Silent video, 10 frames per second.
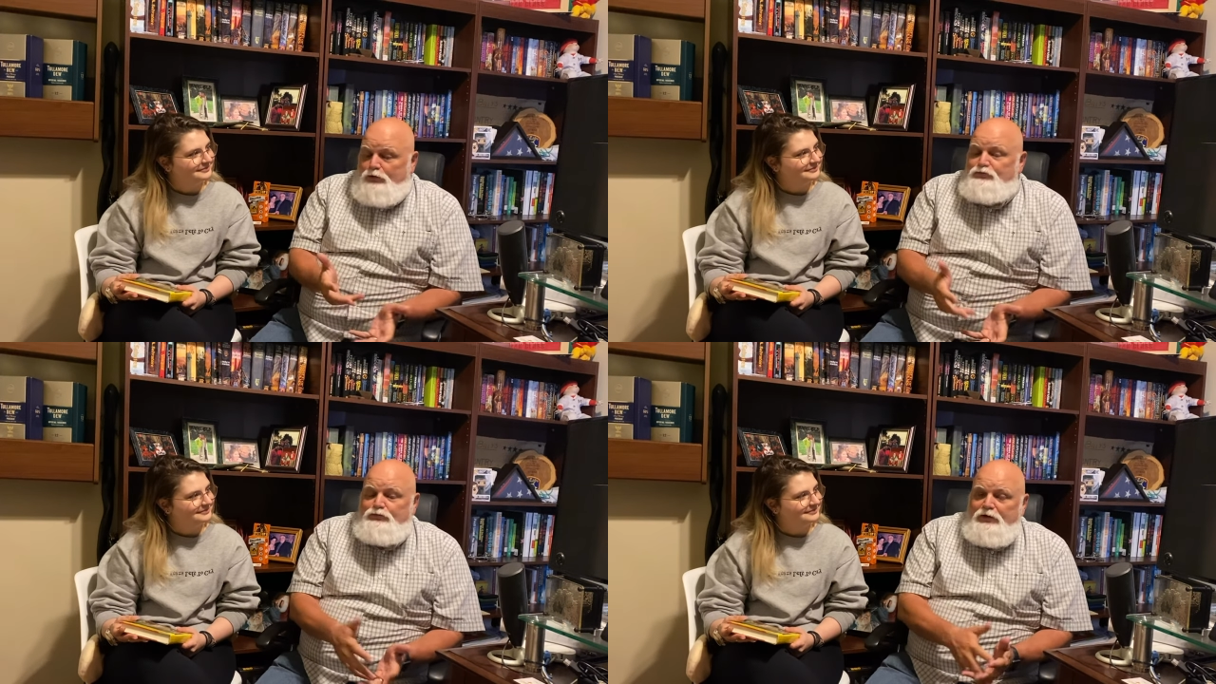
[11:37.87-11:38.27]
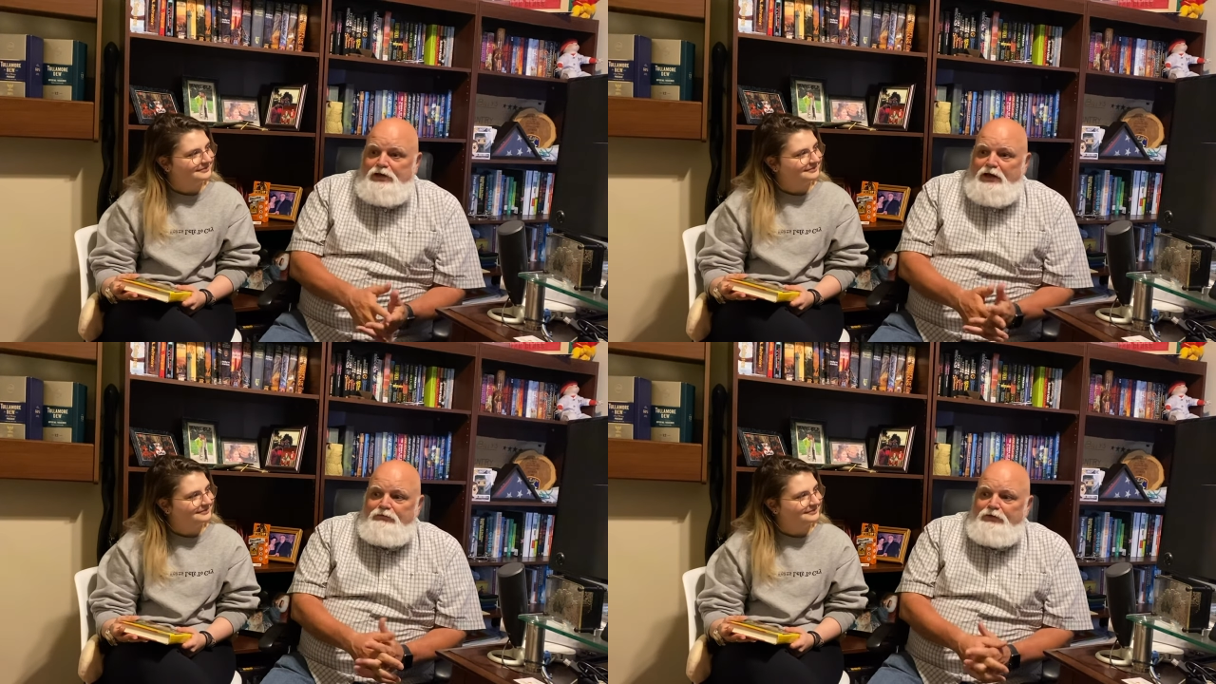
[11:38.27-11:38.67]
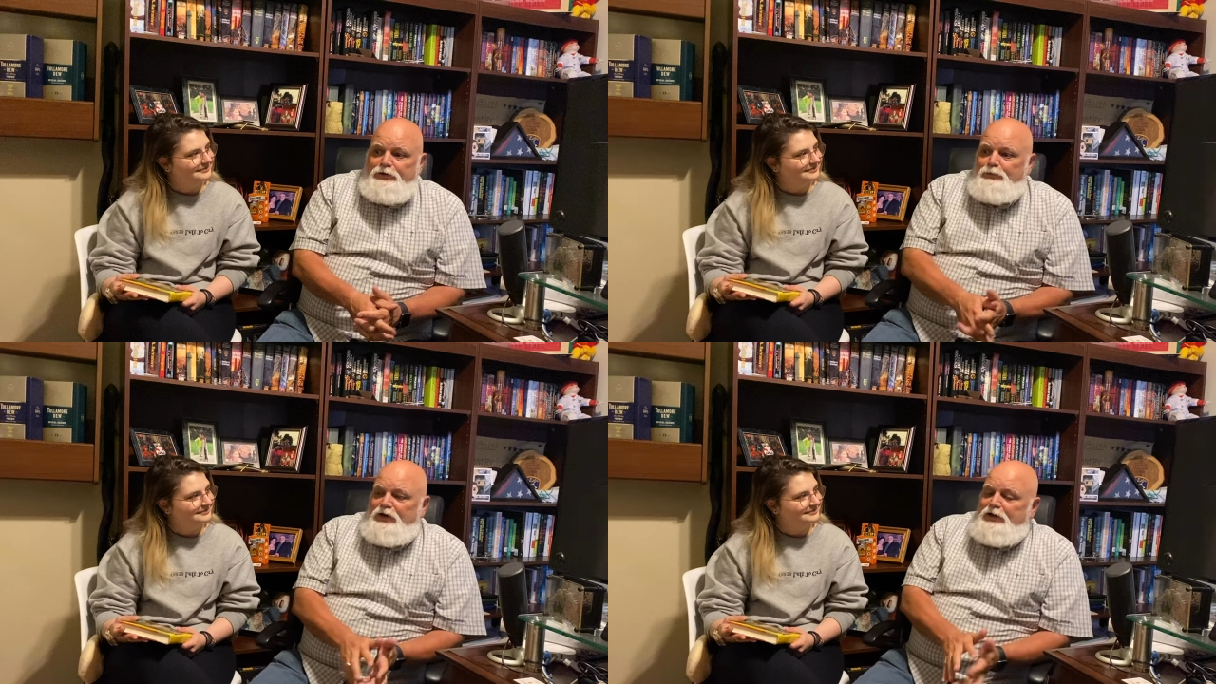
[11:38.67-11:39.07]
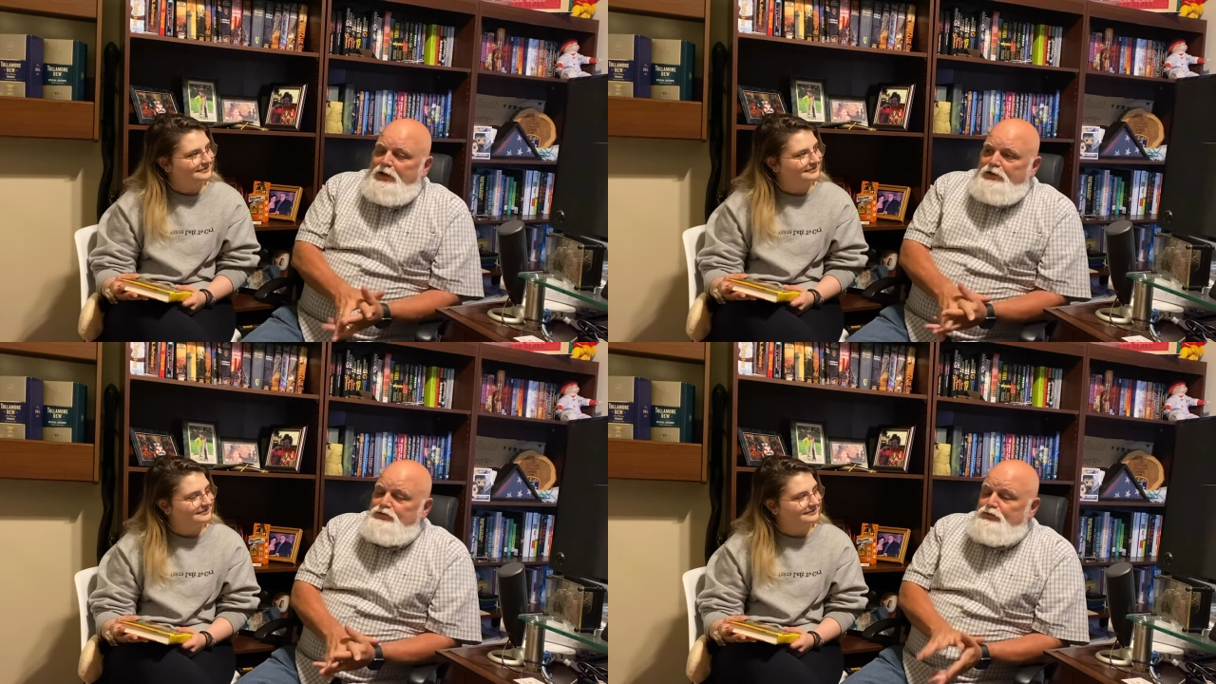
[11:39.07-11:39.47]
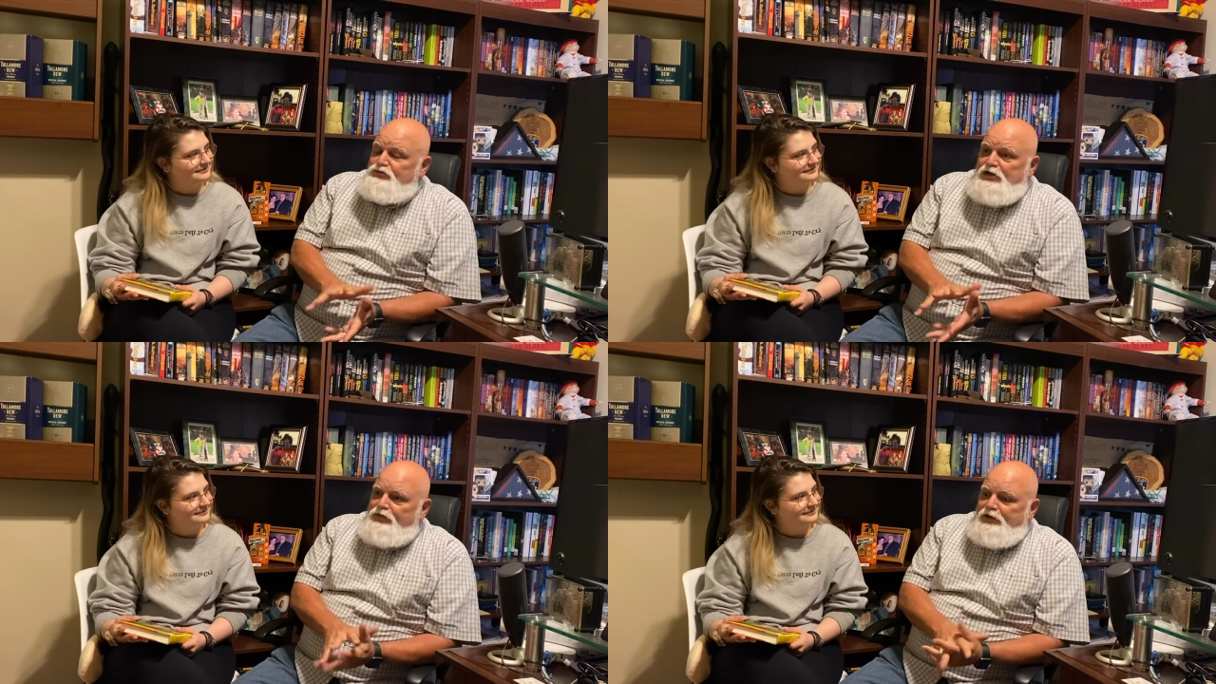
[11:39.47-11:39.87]
Speaker 1: was really kind of funny, but so
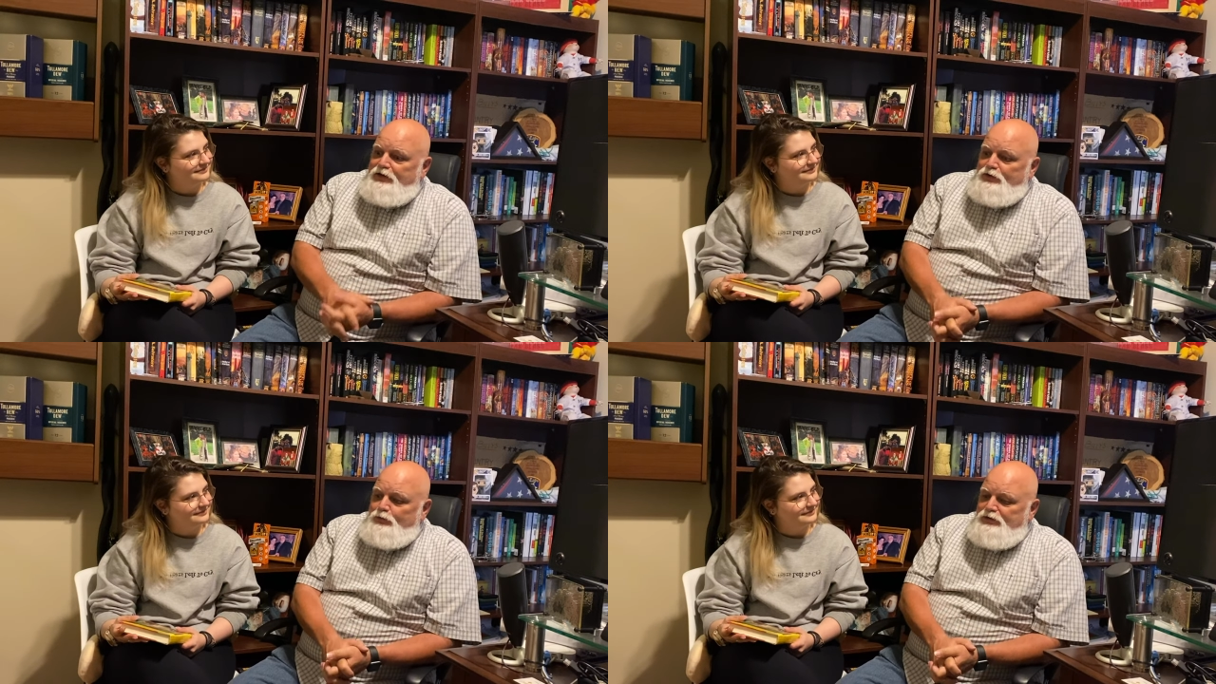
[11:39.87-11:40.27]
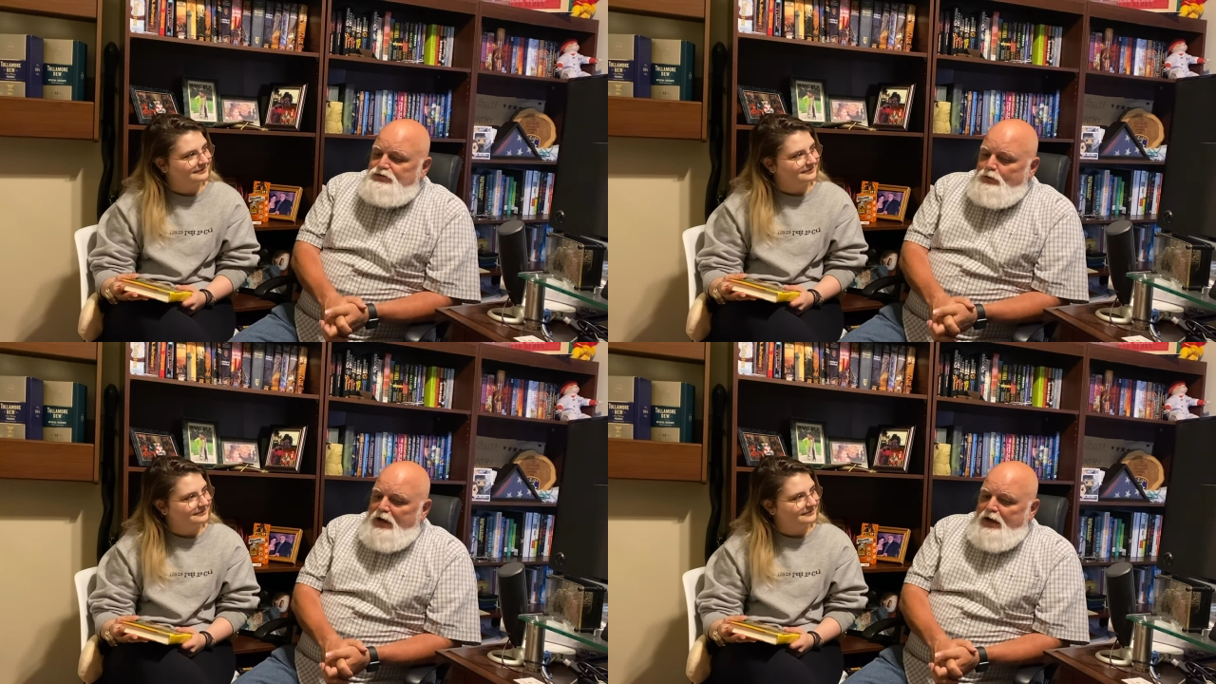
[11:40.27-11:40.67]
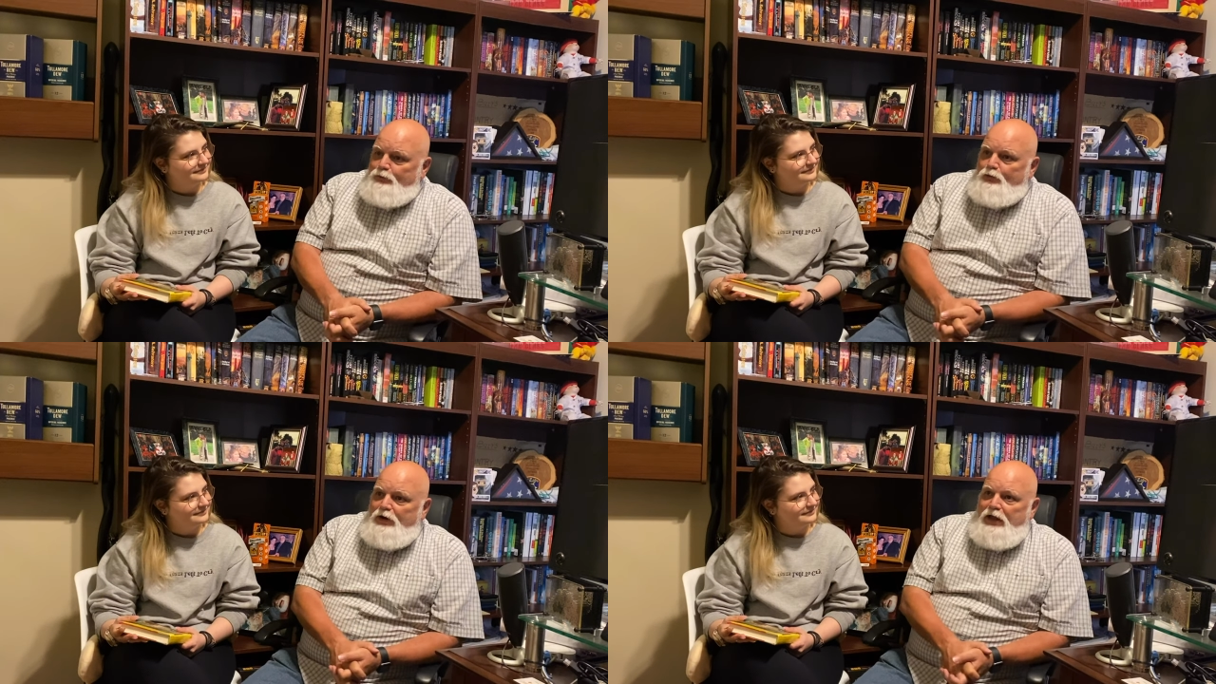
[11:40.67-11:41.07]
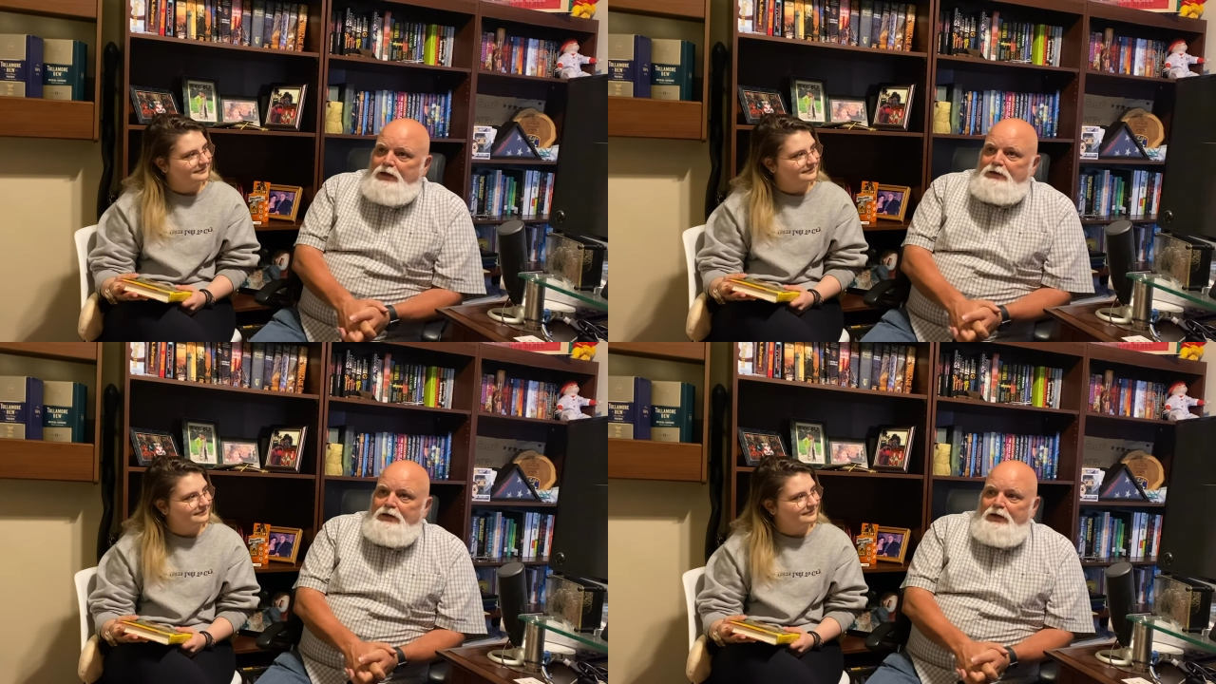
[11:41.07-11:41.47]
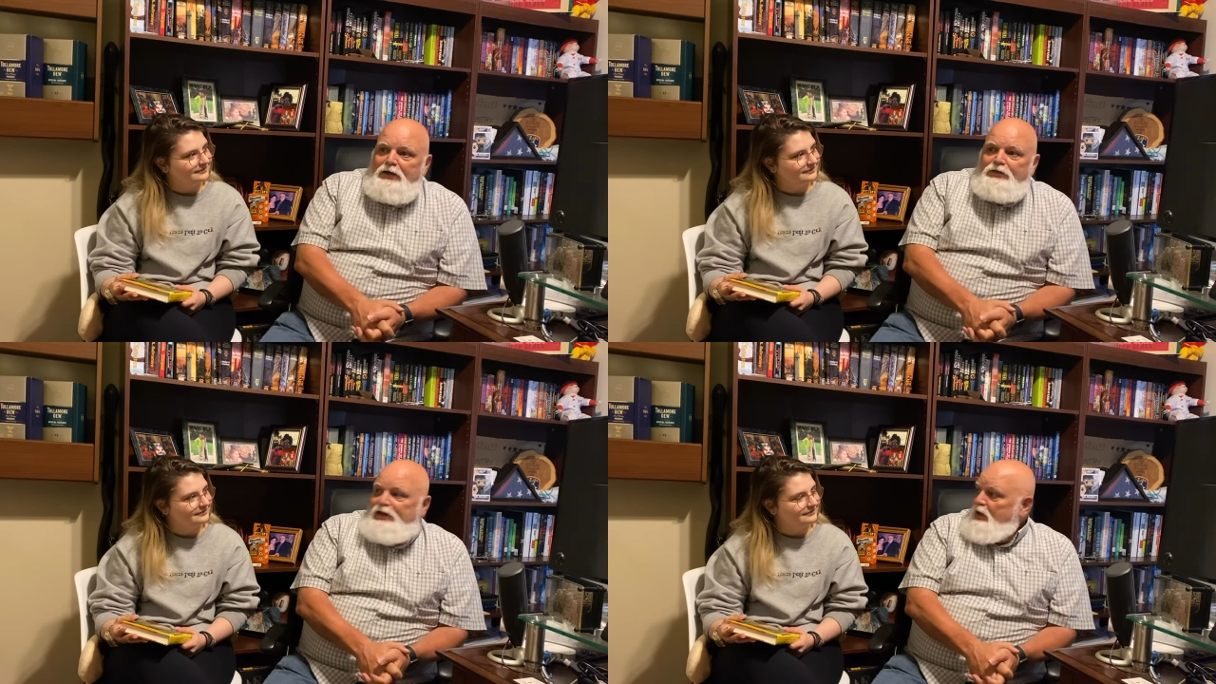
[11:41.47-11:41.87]
there's nothing to do. And so I read The